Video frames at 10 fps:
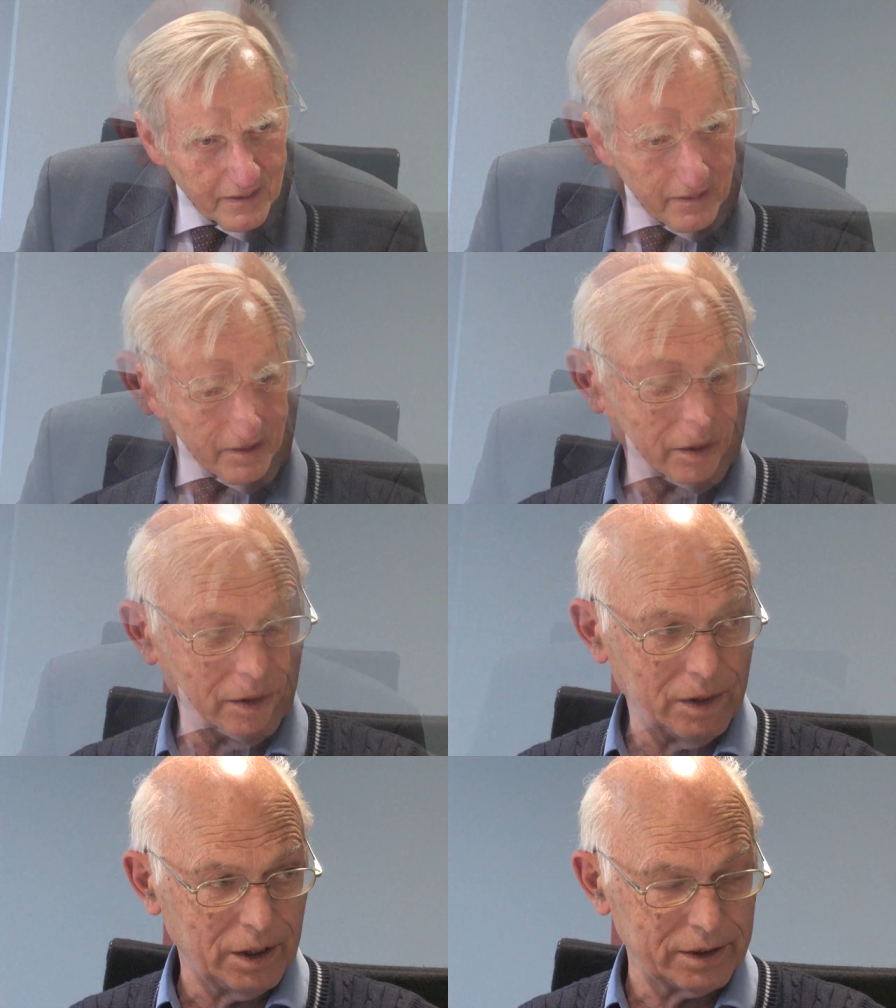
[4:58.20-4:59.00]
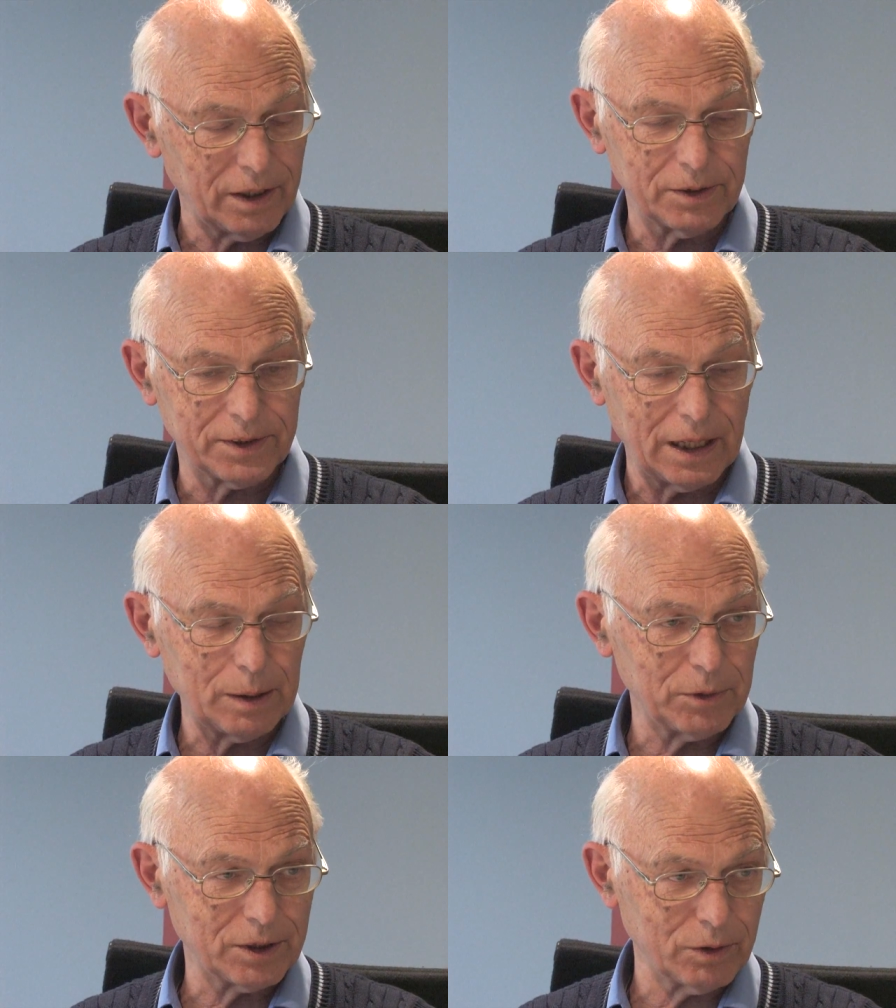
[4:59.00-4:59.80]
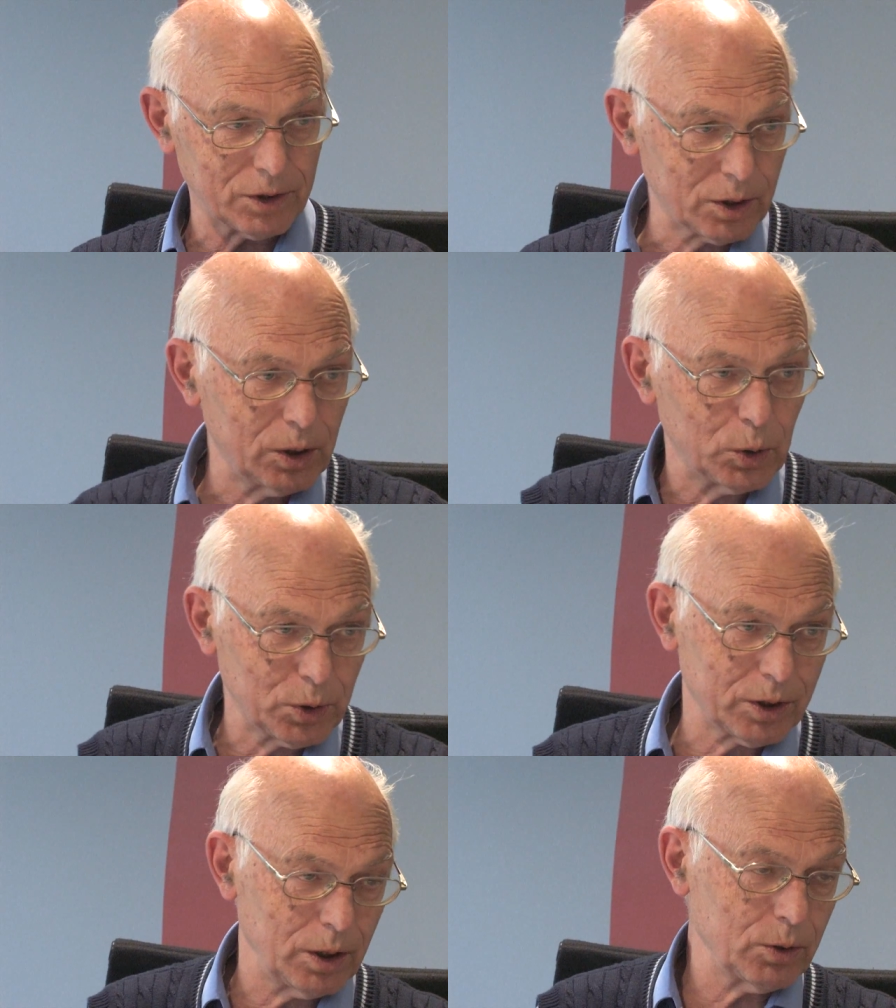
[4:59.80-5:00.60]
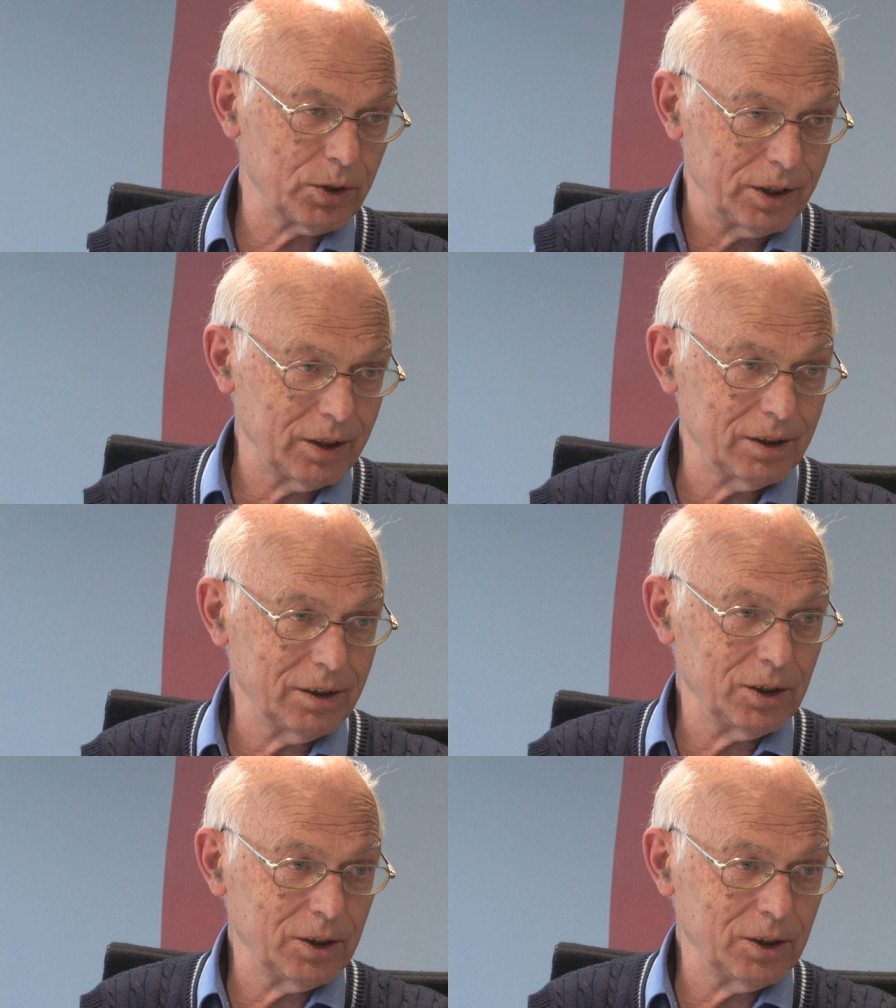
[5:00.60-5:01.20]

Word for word: Yeah. At our time it was Goose Cozy,